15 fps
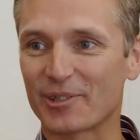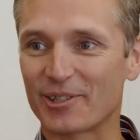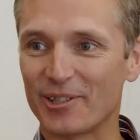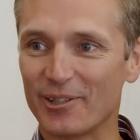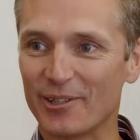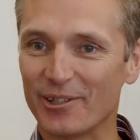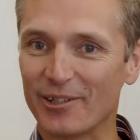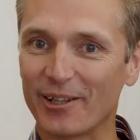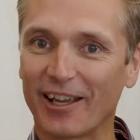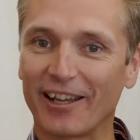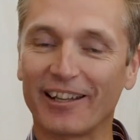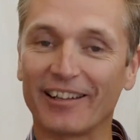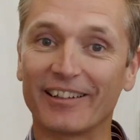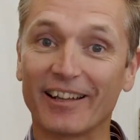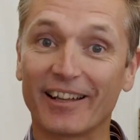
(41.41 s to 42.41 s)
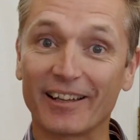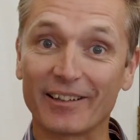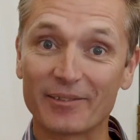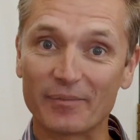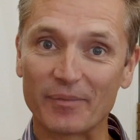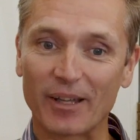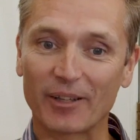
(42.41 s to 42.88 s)
to you and uh,
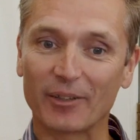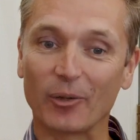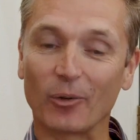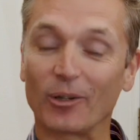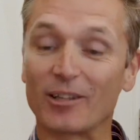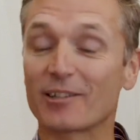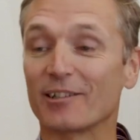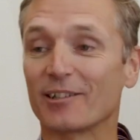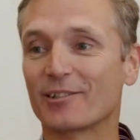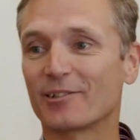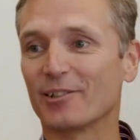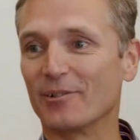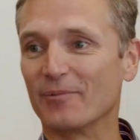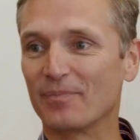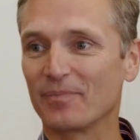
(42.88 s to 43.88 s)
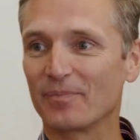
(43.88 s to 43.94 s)
your listeners too.